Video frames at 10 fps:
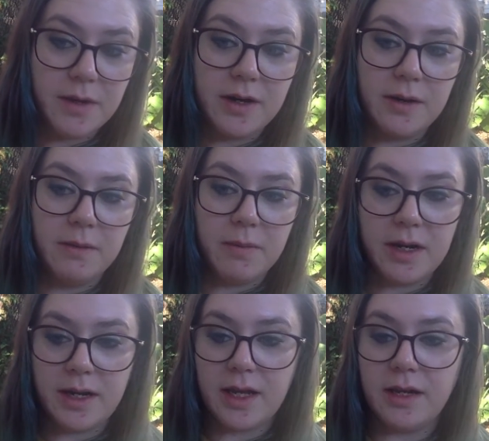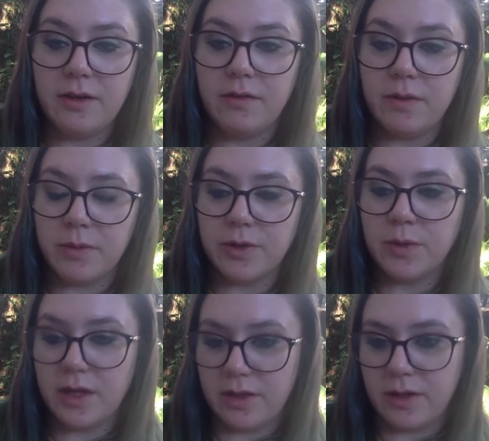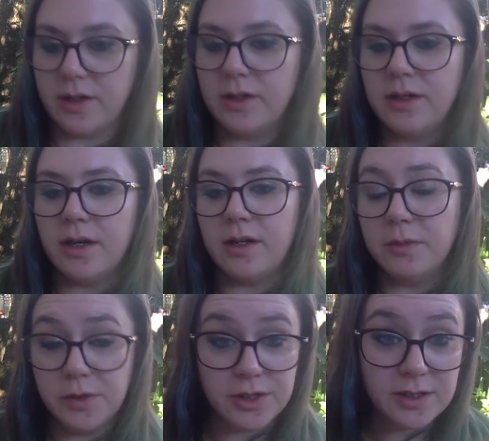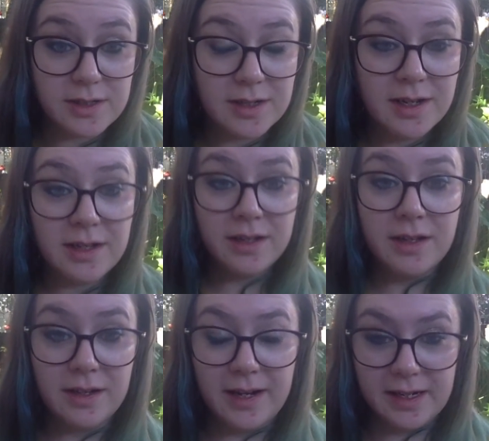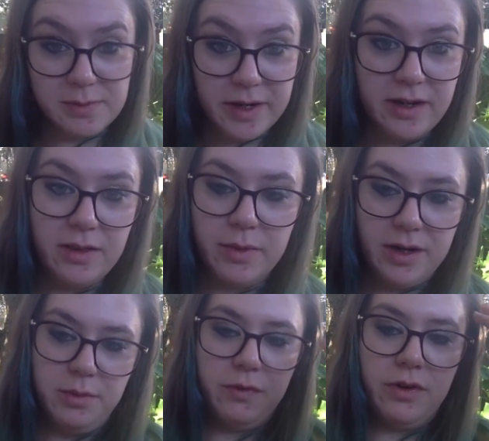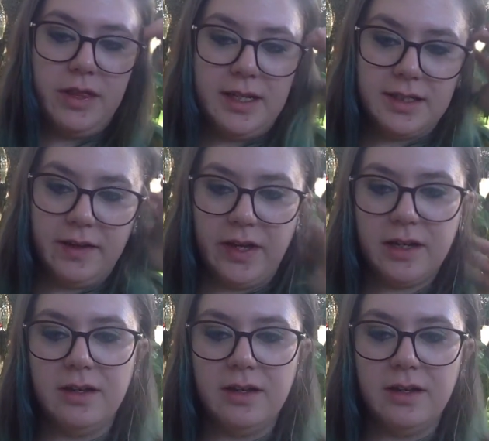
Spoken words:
on Monday, November 23rd, which is next Monday, the Monday before Thanksgiving.